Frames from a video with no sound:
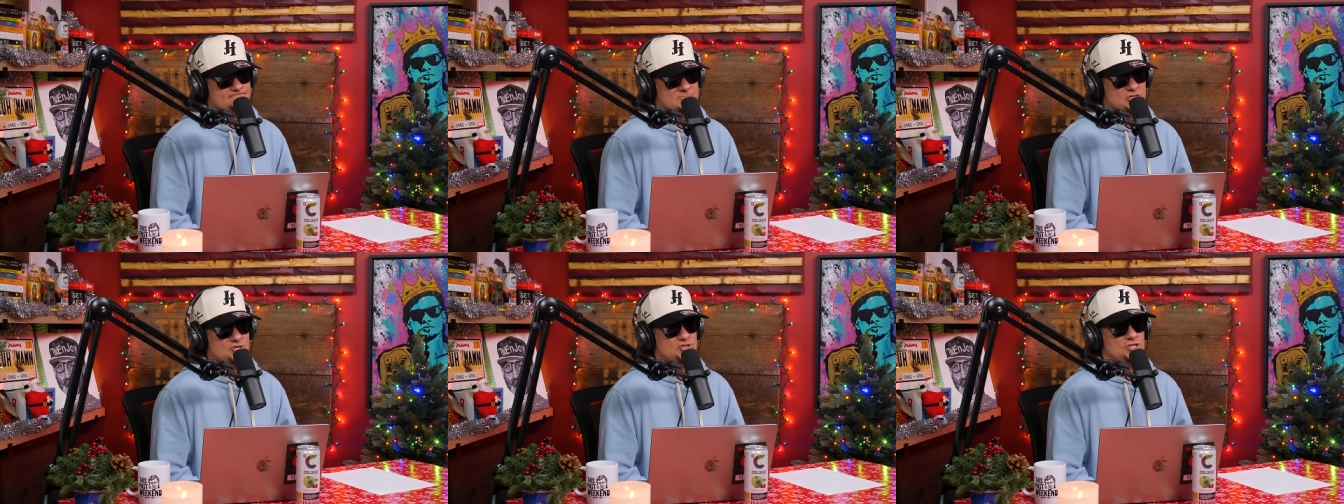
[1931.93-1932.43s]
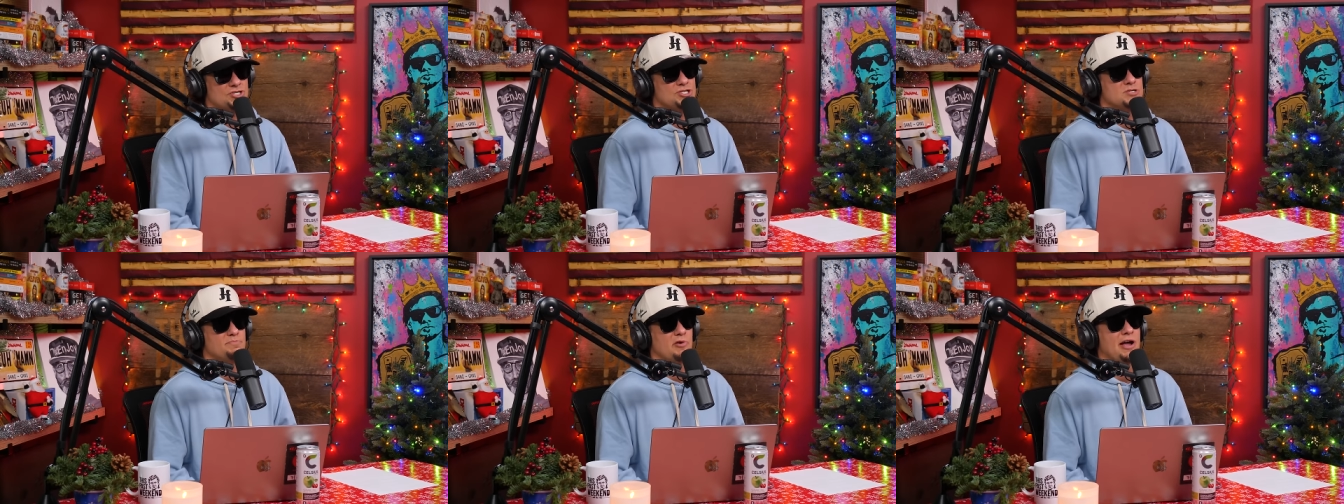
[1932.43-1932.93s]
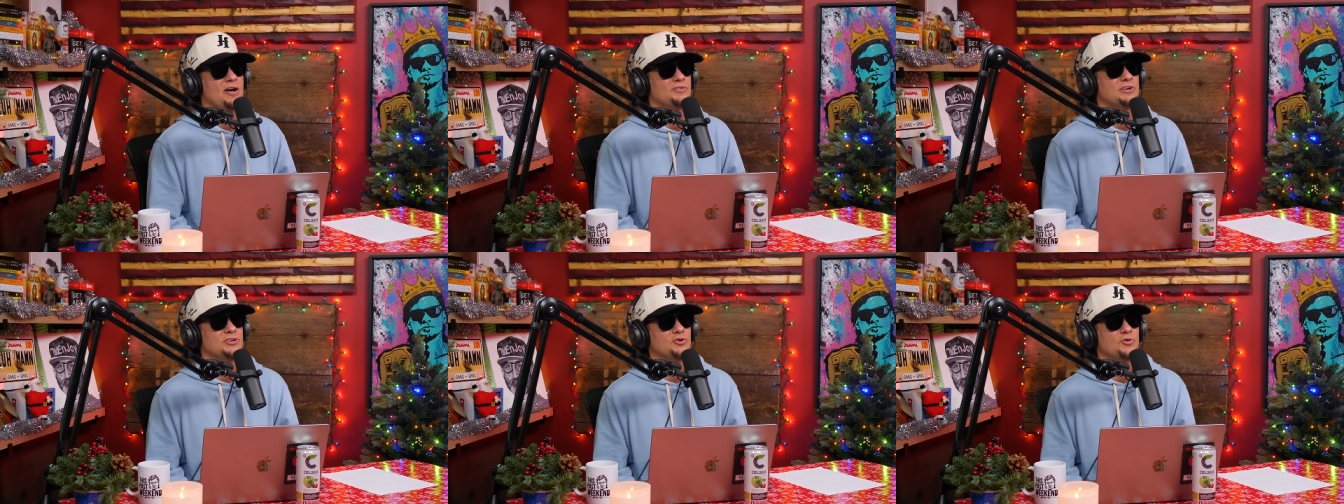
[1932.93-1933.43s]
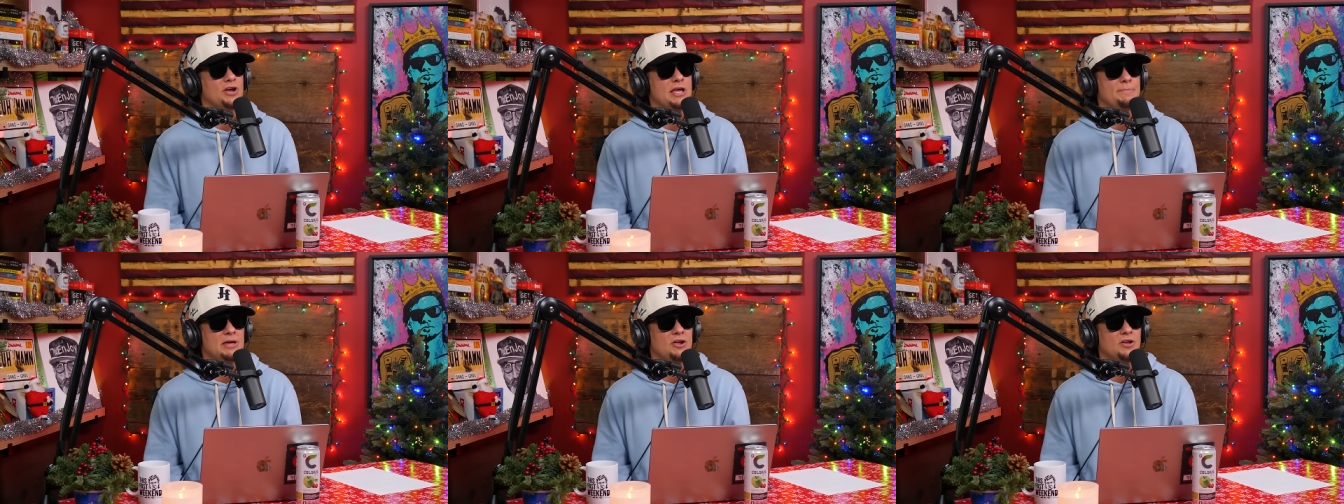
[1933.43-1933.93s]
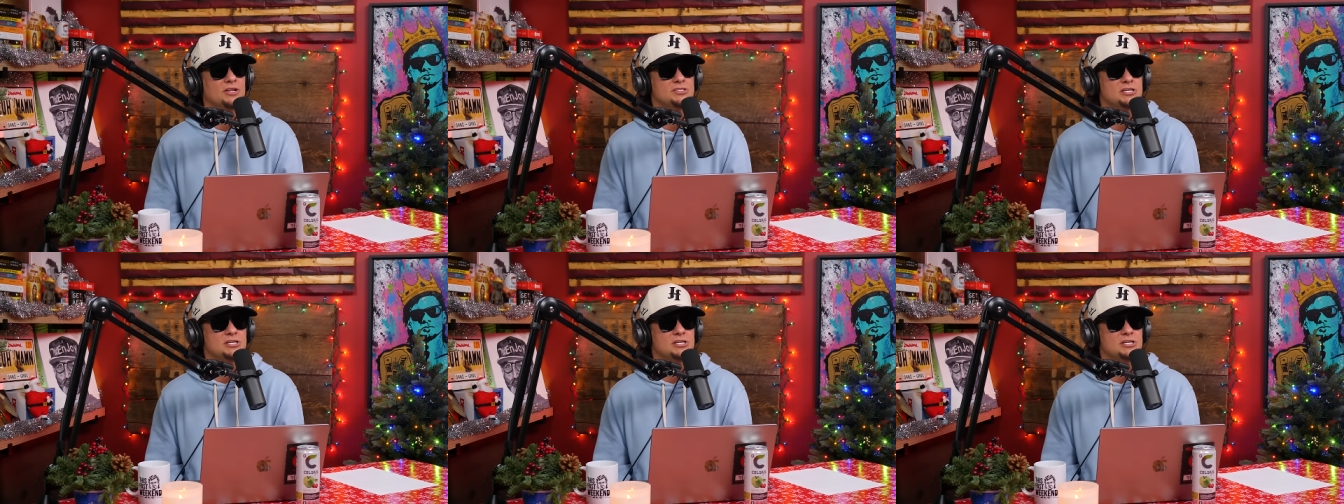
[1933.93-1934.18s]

you're just sprouting and creaming all the